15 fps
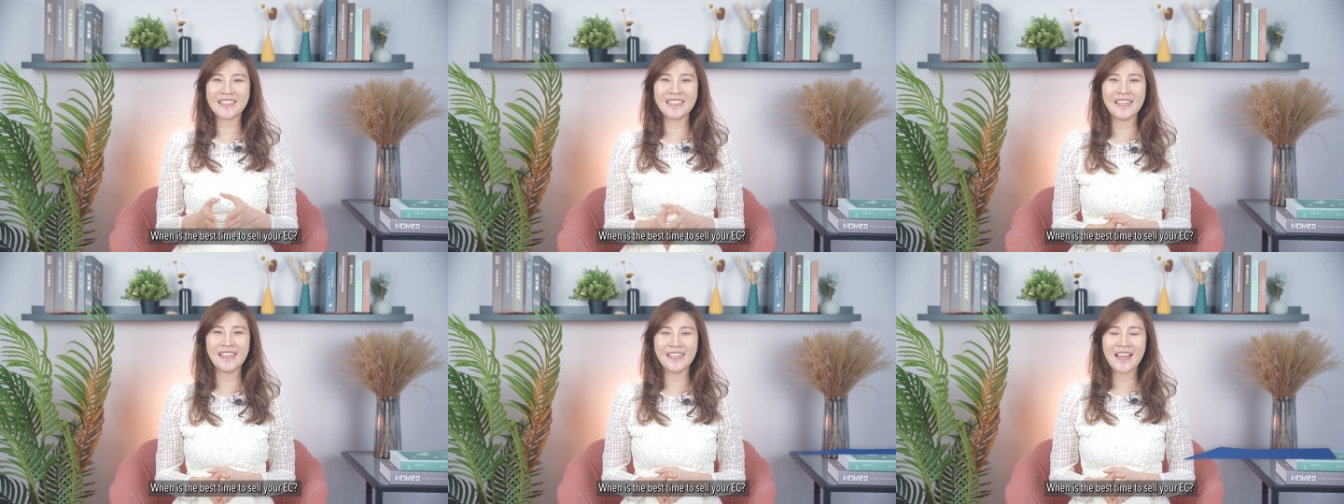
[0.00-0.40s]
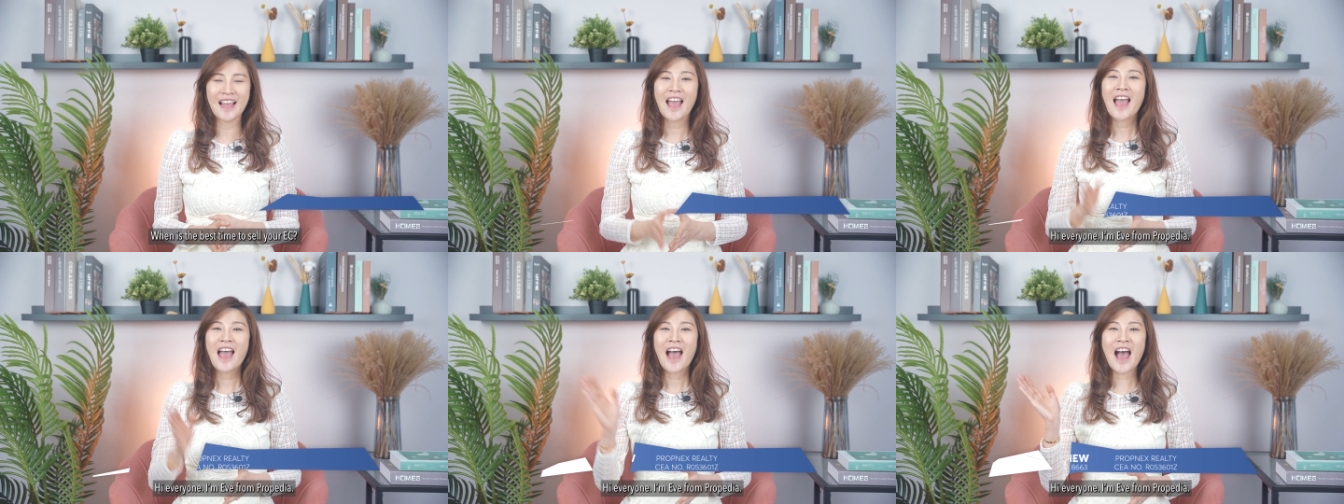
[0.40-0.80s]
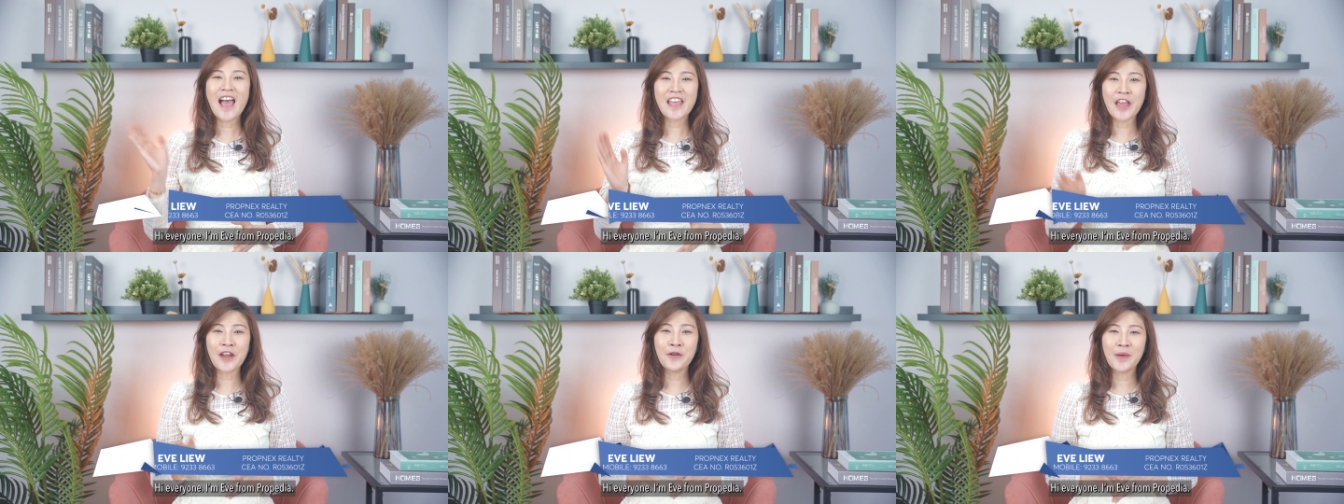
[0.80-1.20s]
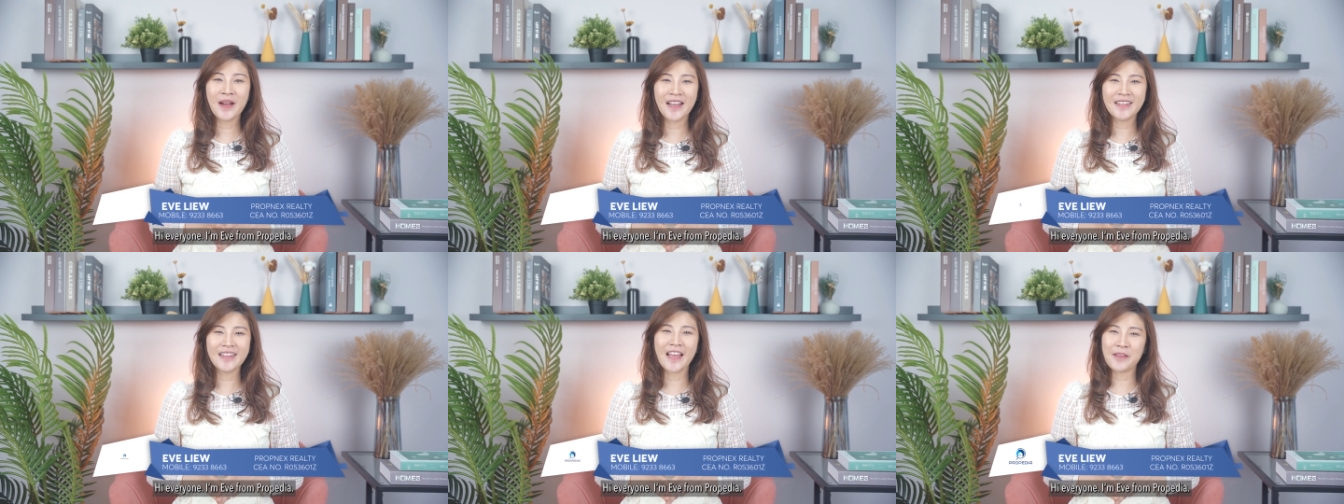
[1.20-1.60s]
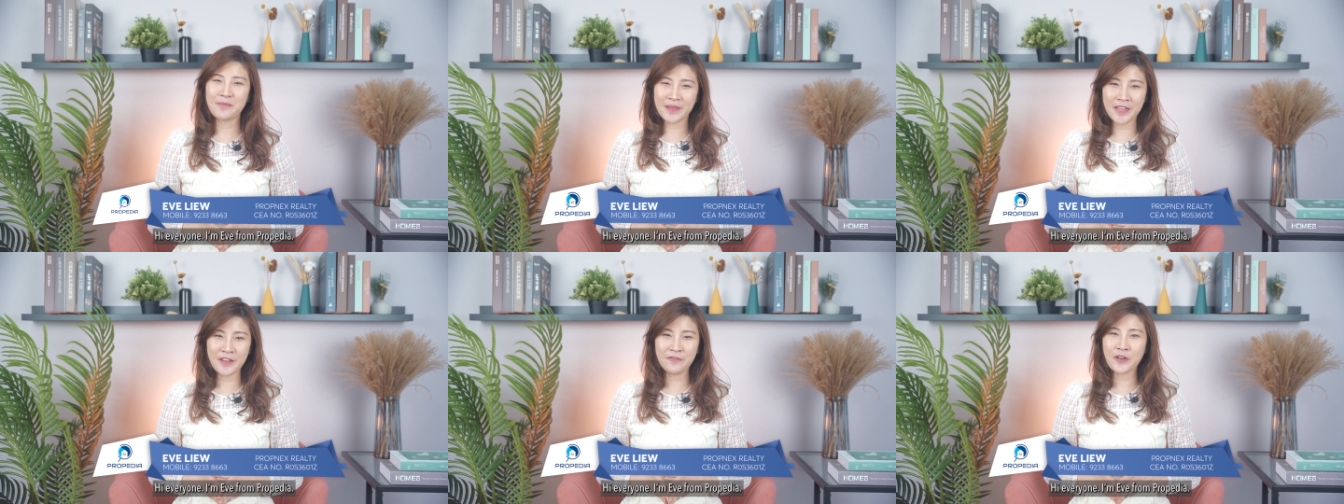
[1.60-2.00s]
C? Hi everyone,
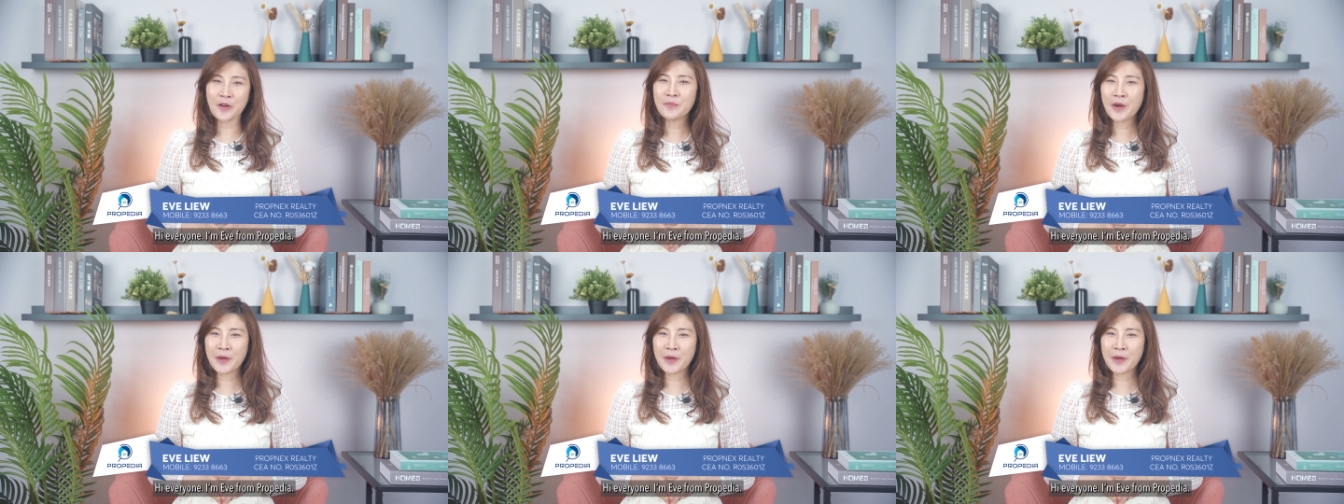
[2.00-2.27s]
I'm Eve from